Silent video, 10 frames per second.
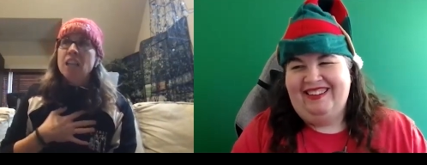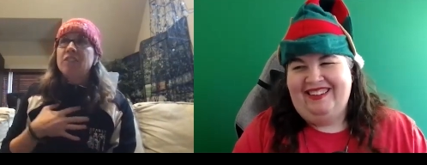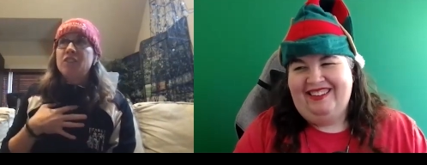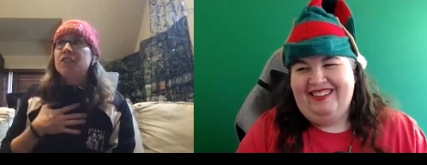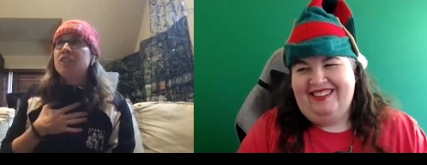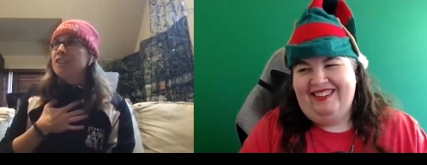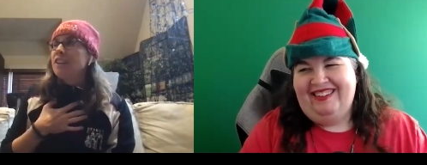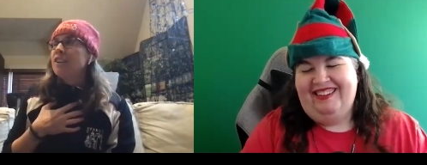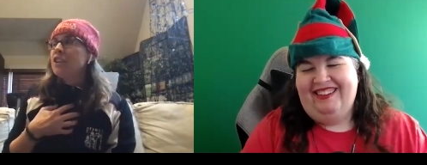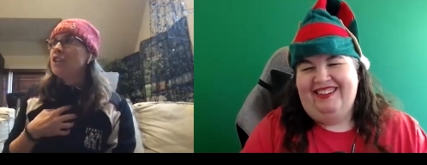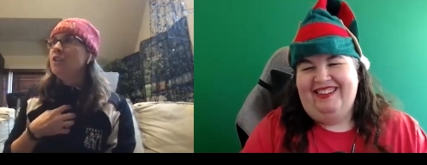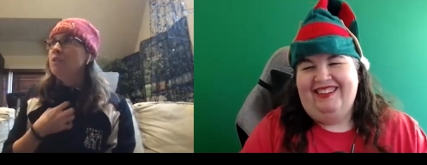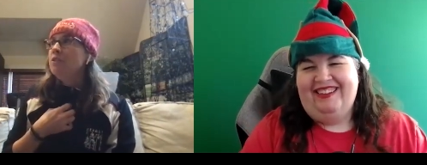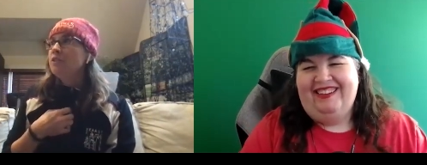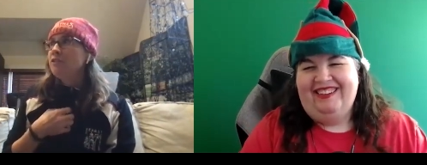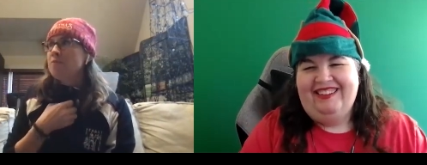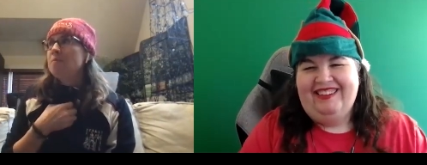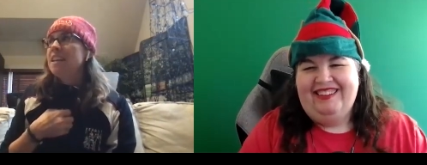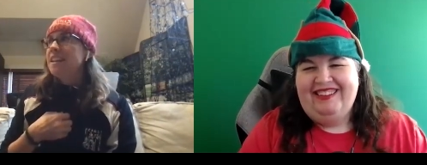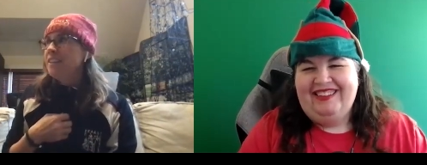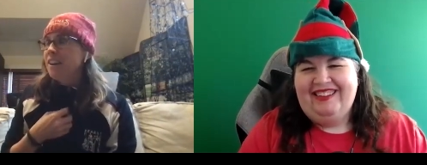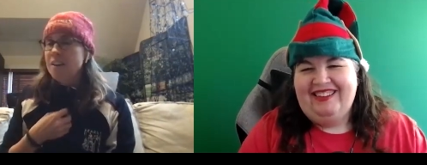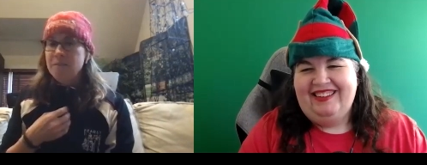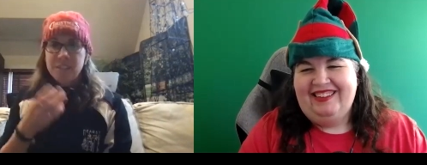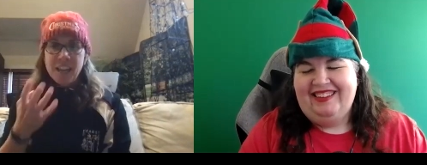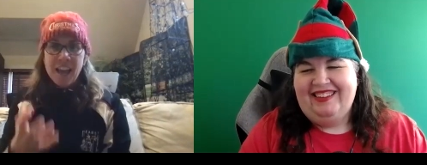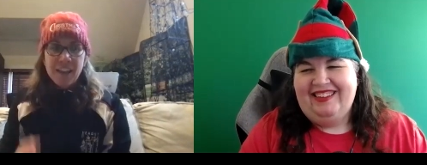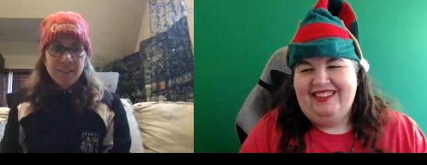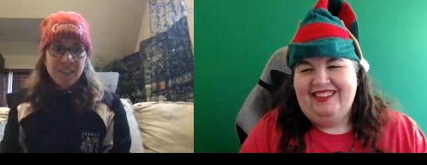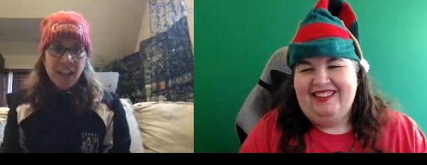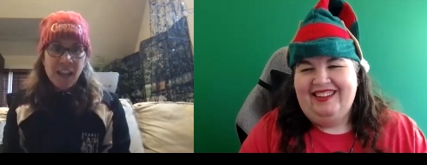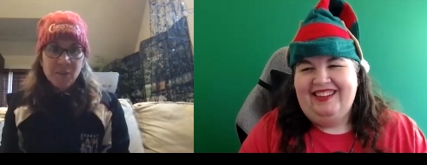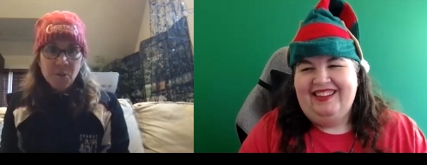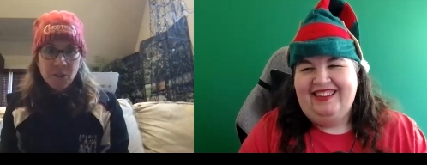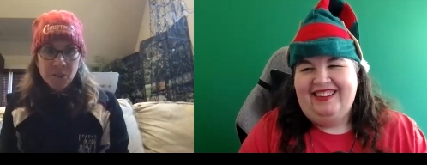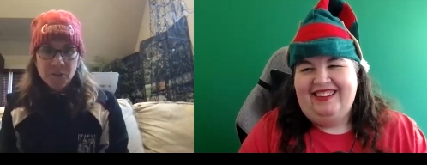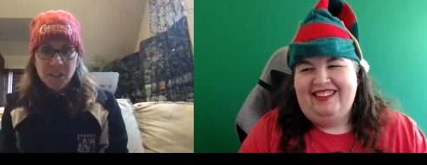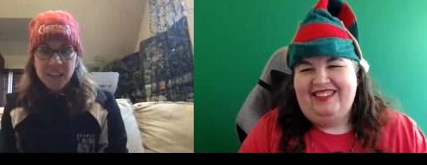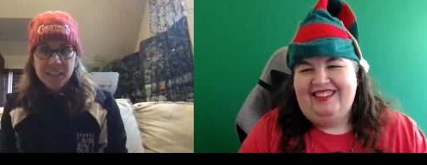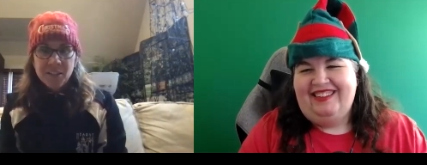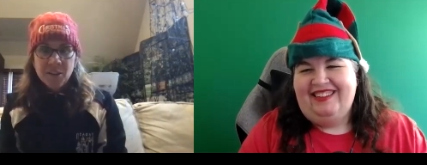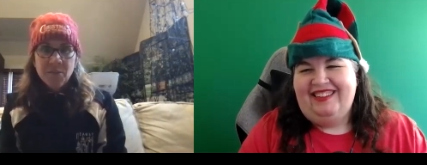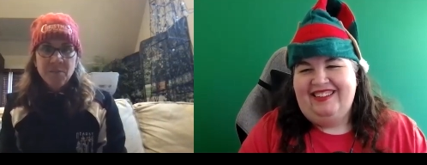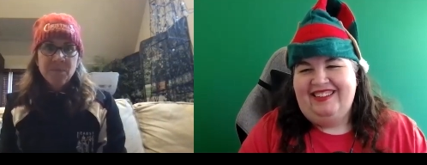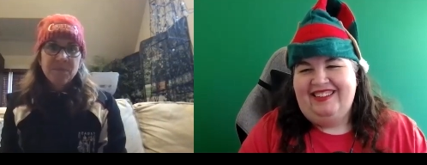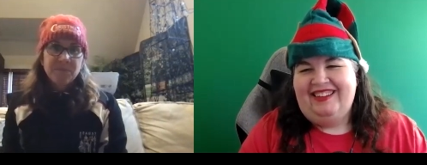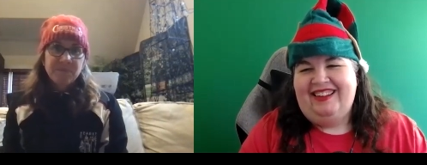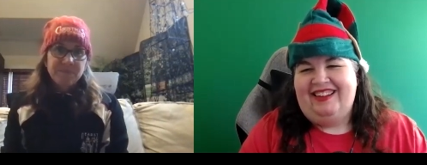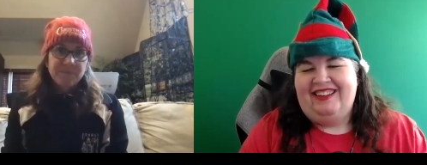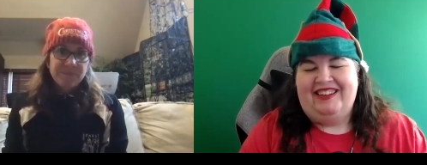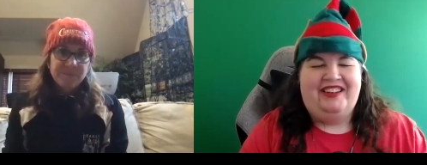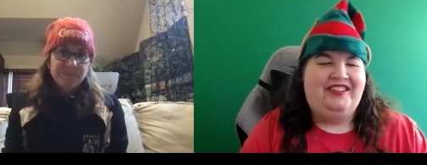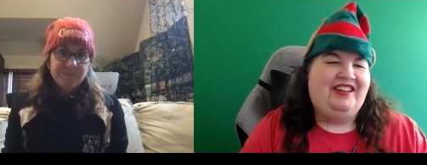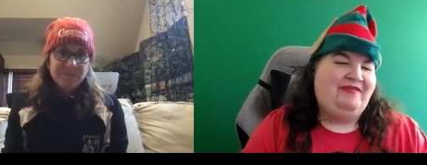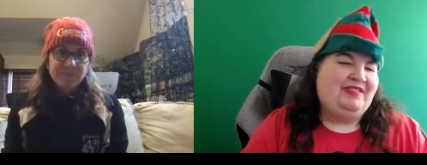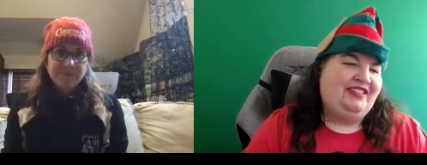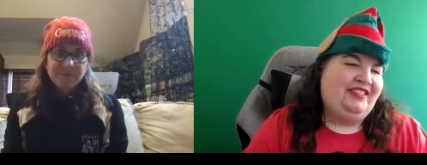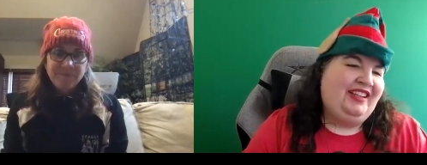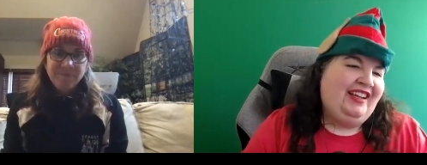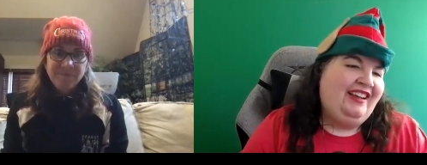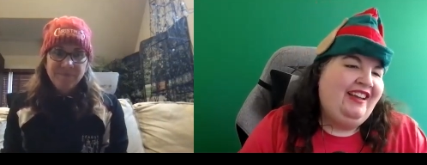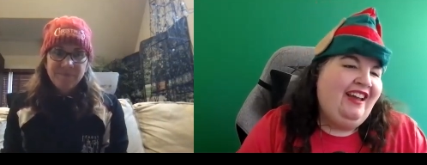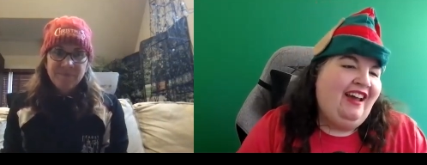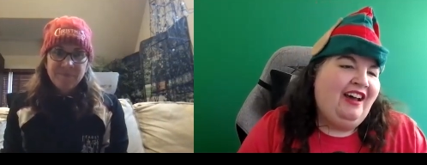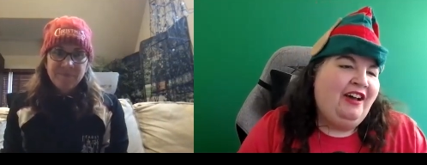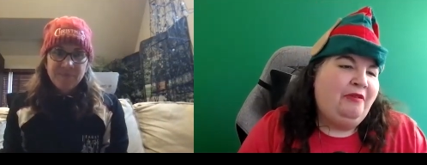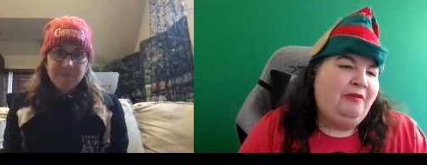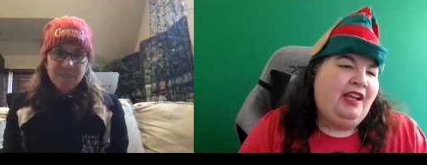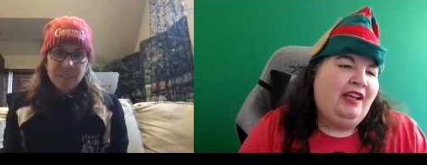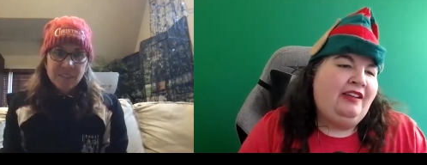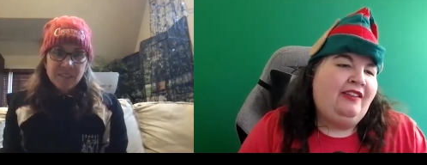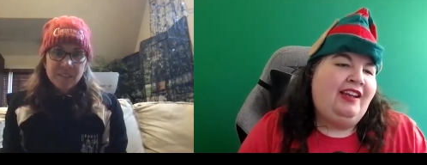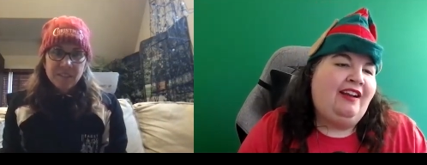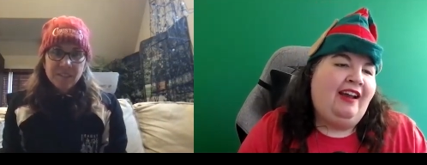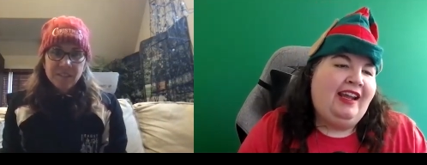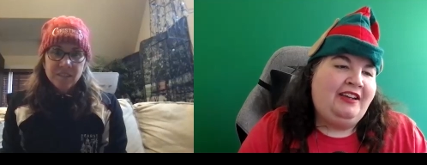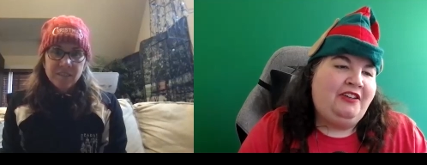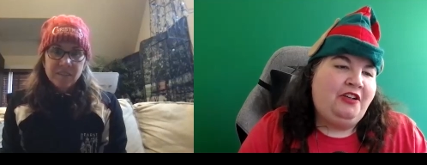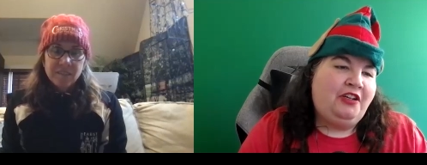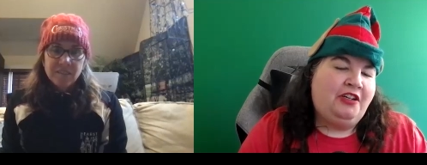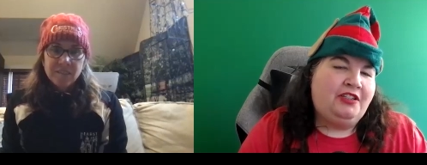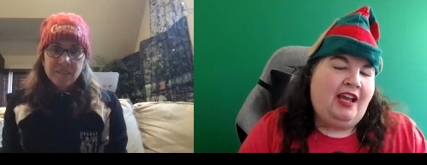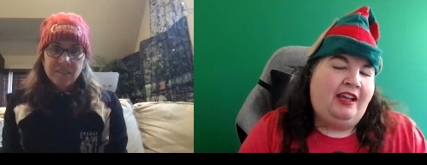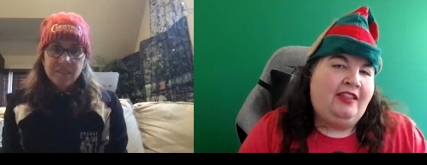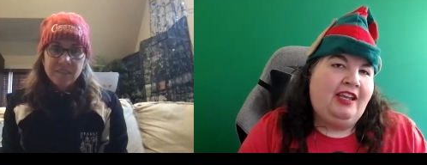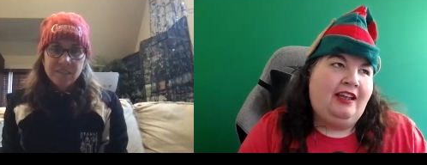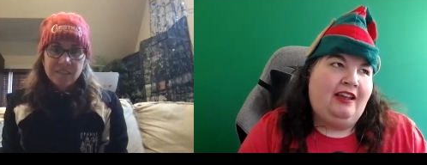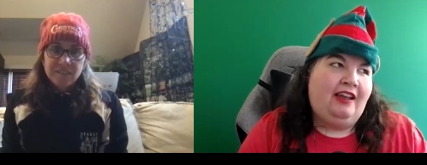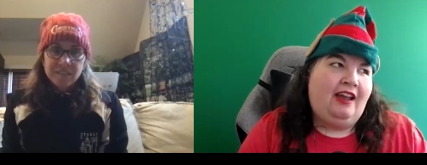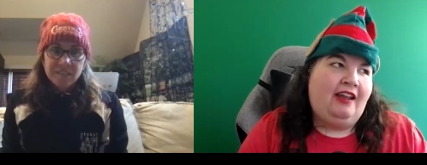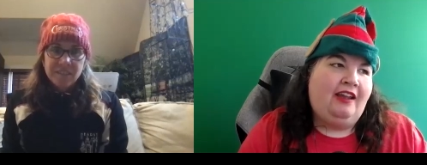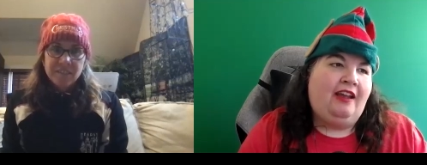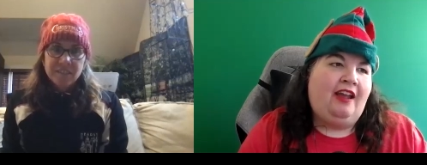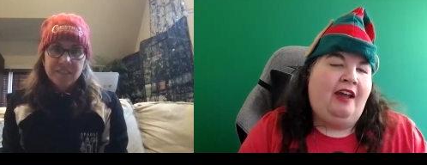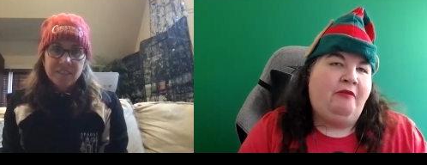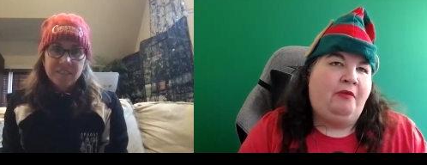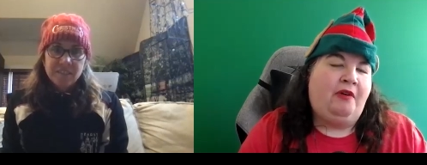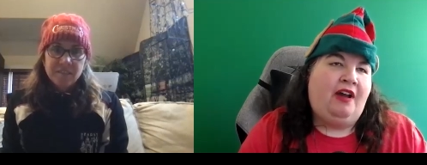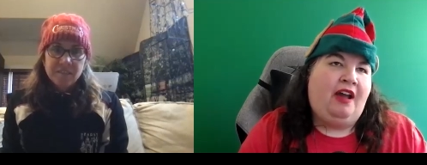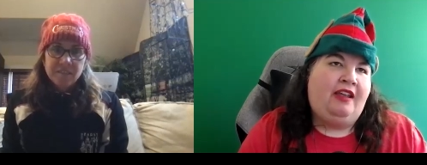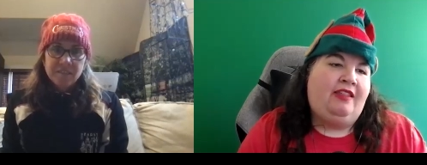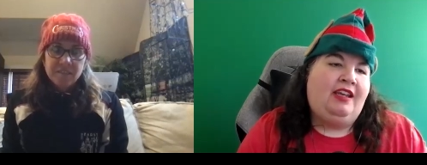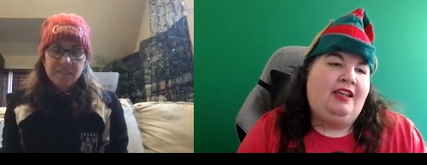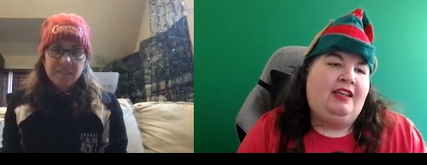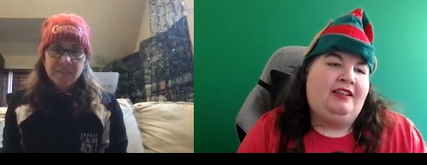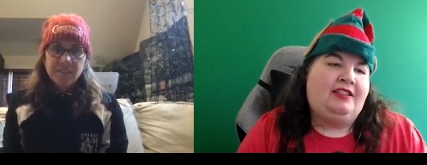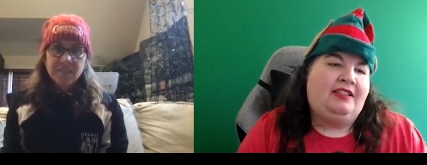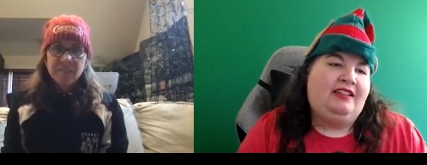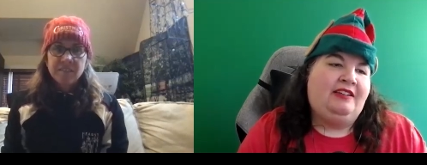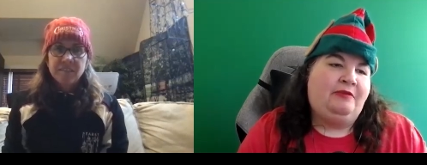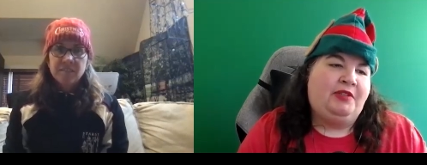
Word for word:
Speaker 1: like just a, a, huge for me um to have to have you all do that. So yeah,
Speaker 2: oh absolutely. Um, and then I hate New Year's. I think I I think it it's it